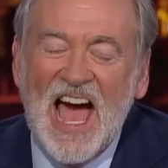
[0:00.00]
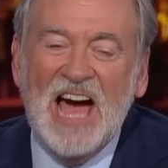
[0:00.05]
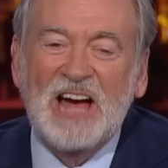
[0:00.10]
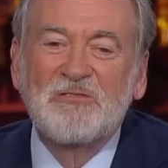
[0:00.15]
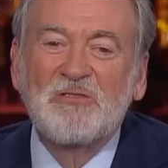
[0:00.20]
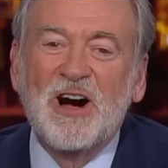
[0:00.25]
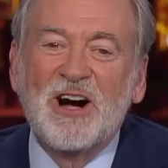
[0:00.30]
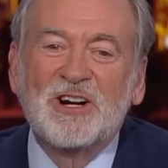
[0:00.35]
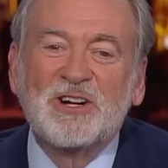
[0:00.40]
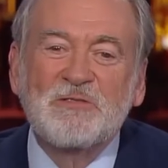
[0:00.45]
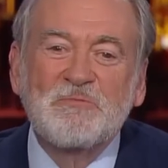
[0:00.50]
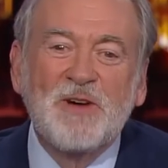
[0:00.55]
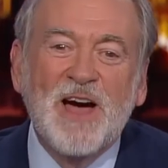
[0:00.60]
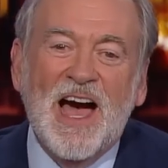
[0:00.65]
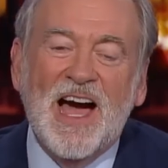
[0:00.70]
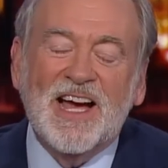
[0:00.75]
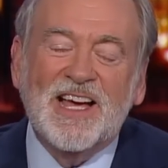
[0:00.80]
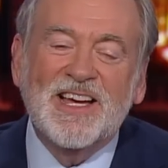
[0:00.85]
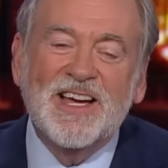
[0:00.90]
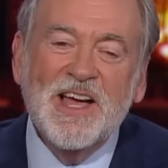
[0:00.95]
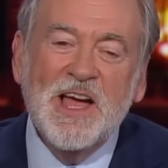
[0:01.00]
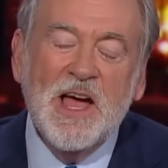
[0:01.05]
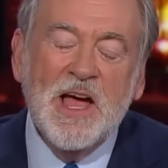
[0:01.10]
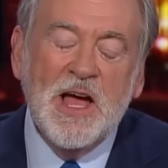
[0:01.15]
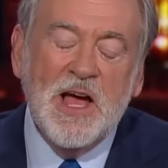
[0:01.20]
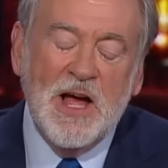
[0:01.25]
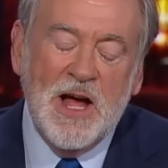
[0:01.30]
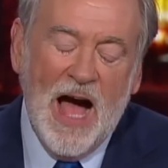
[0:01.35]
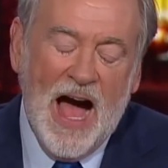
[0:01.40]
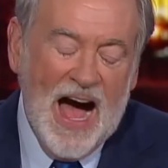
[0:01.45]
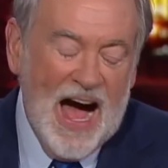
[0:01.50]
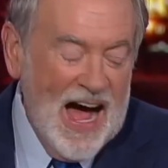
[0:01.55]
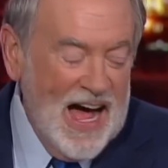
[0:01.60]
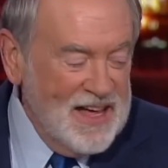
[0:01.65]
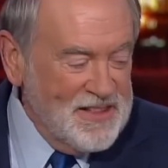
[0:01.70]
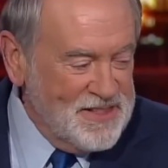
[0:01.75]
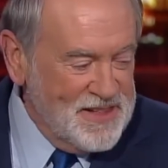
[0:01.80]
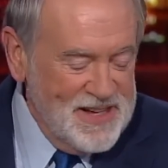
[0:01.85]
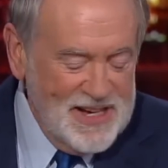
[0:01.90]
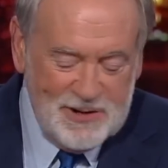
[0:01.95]
Welcome back. I
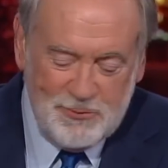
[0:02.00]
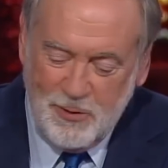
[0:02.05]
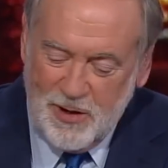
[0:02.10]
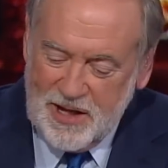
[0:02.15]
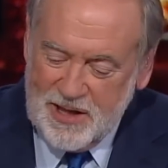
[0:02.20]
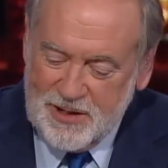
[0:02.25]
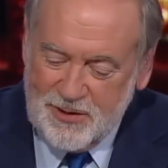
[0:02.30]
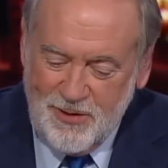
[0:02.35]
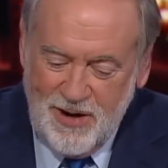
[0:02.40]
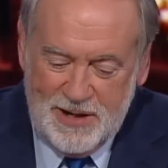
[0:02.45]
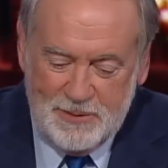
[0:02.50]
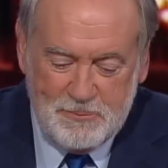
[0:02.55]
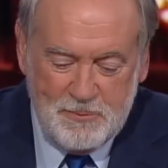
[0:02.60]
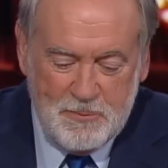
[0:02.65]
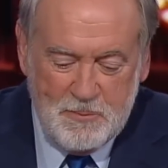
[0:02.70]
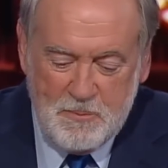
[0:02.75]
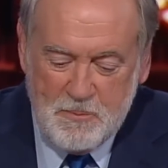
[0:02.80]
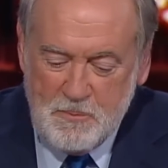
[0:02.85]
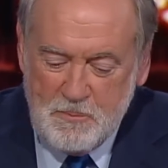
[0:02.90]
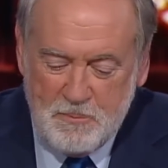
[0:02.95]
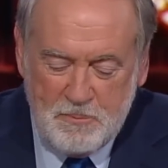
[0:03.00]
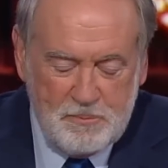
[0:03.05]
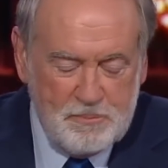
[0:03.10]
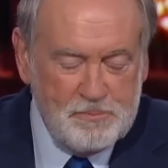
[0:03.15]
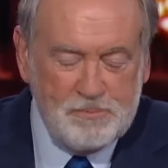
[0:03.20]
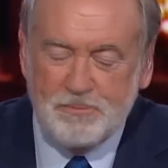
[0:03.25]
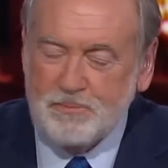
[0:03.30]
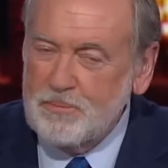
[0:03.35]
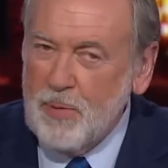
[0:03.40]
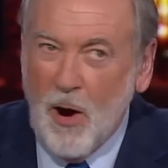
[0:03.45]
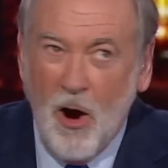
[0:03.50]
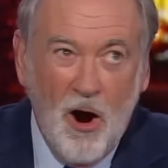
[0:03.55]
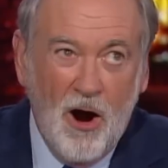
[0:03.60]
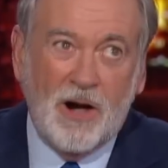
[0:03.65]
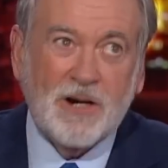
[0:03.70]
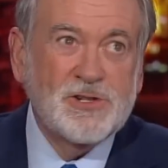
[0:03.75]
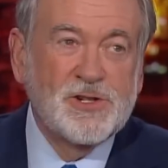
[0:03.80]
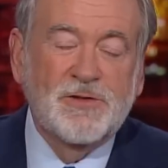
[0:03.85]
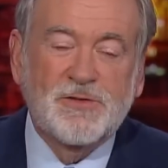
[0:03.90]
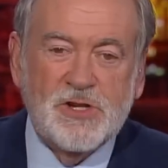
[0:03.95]
think one of the great
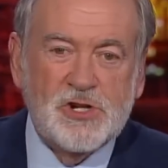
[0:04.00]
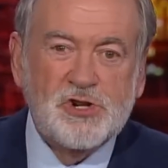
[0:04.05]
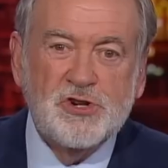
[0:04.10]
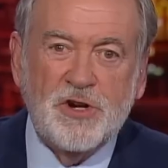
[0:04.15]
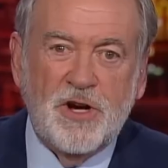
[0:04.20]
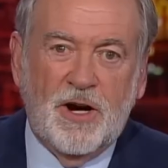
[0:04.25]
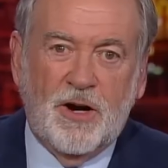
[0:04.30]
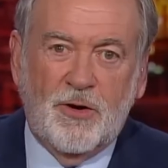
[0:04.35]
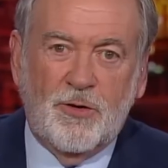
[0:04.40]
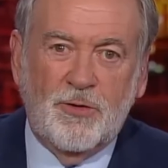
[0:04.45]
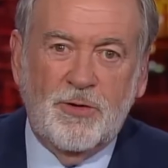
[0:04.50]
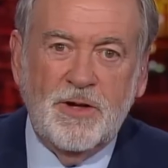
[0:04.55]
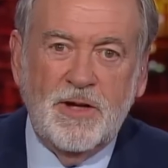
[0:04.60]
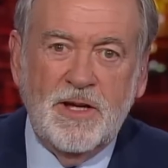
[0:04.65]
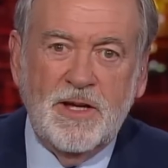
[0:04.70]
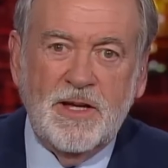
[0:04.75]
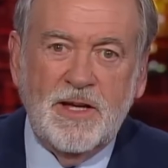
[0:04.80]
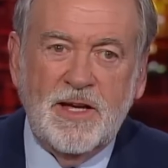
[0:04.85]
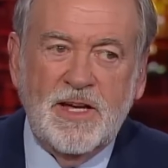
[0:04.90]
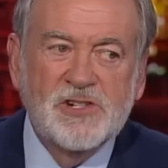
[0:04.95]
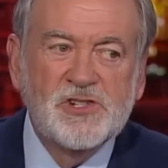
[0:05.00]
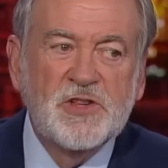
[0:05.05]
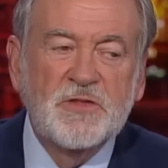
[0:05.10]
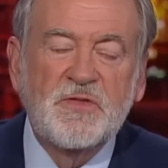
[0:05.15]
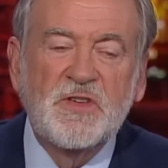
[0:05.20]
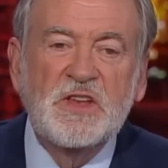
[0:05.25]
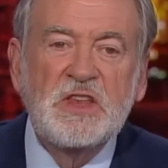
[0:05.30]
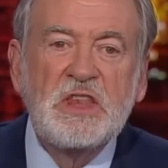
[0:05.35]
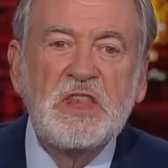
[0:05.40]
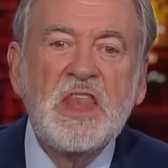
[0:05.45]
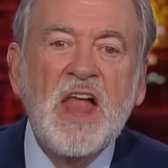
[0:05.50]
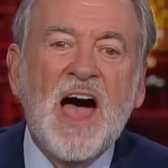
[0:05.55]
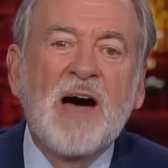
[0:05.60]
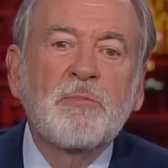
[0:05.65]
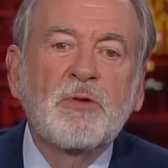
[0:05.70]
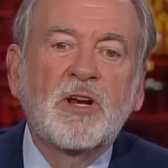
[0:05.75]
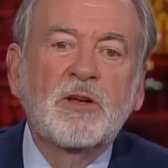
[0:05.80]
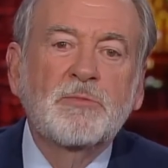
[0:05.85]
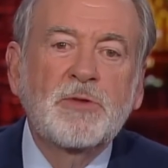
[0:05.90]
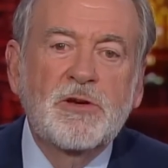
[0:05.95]
parts of the show is the
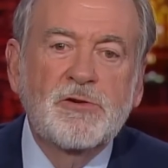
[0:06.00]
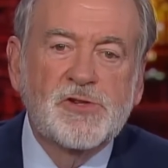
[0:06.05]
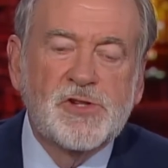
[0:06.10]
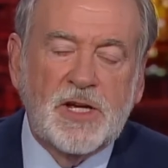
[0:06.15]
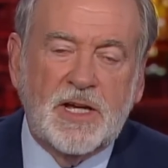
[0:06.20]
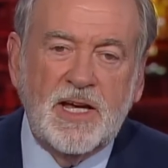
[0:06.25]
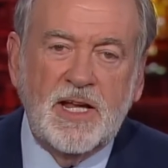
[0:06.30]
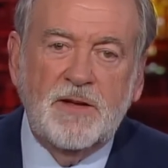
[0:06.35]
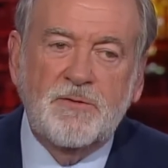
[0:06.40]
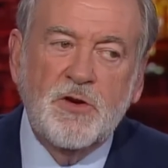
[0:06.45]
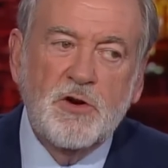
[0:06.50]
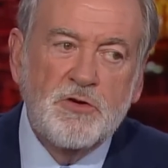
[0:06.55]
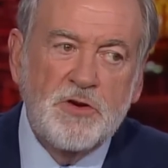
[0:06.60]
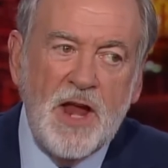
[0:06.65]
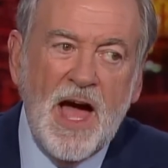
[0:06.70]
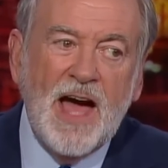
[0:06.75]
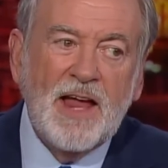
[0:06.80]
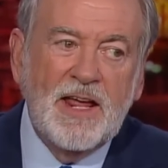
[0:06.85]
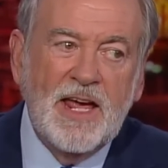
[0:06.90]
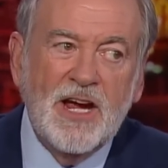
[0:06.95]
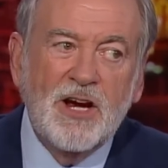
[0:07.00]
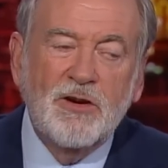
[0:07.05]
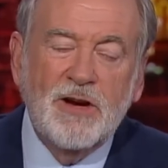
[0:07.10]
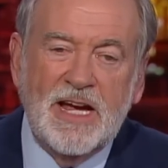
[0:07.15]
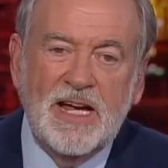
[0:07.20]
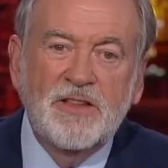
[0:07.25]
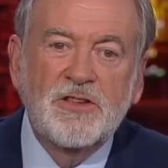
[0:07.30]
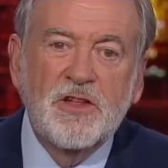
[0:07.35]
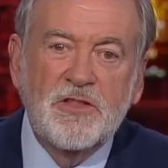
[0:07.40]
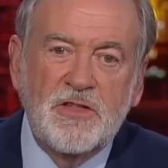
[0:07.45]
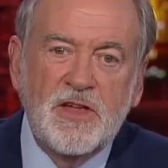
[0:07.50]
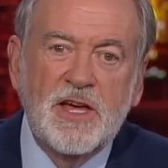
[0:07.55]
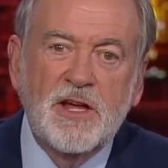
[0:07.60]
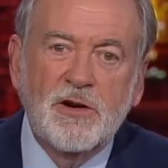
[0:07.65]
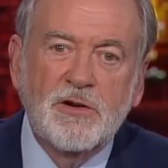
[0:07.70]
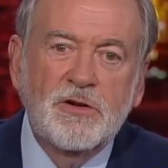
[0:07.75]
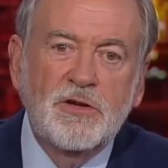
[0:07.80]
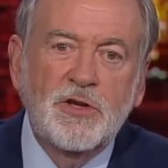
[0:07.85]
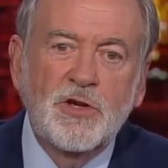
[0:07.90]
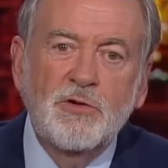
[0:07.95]
phenomenal music. And if you're not here in the
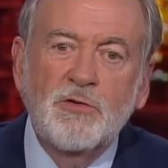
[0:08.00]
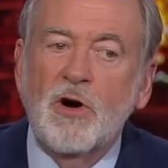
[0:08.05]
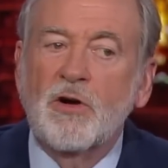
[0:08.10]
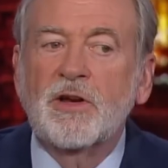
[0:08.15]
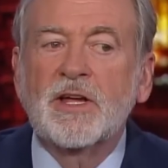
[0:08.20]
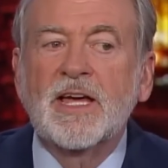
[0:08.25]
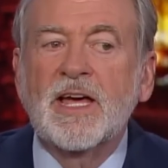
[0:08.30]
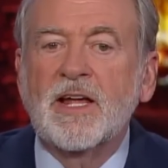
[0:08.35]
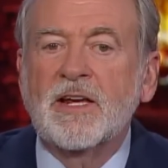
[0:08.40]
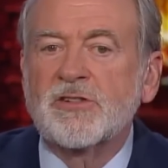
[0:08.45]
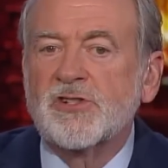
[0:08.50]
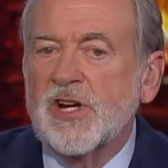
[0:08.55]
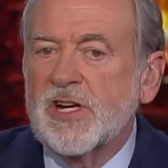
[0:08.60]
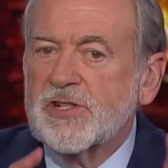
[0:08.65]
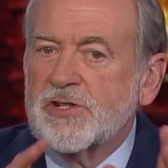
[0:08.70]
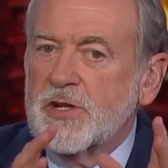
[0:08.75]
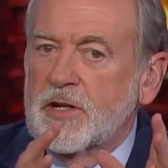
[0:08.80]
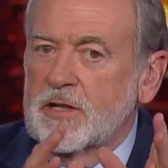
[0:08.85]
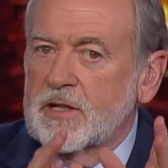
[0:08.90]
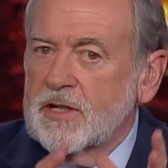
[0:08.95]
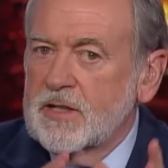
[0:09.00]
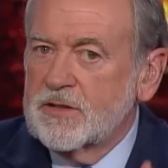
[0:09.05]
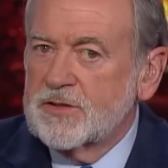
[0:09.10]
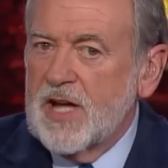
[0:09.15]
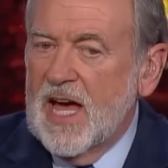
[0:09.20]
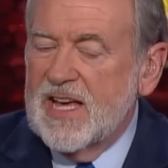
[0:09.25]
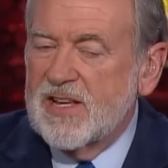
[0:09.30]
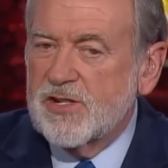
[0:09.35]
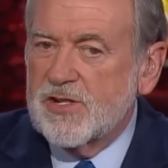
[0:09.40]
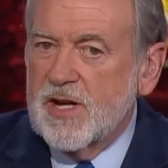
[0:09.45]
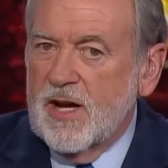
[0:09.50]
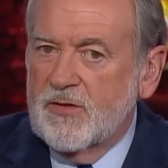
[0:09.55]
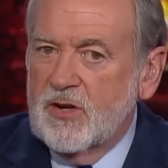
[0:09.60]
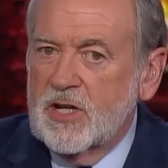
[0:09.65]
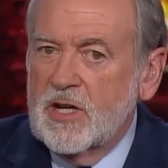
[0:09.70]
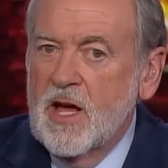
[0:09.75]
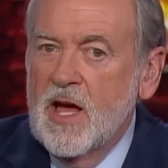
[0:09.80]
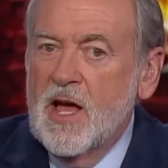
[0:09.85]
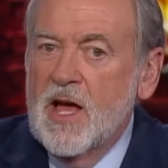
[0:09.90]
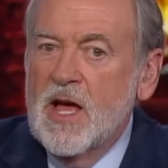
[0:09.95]
theater, you only get just a little taste of
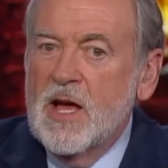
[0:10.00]
it.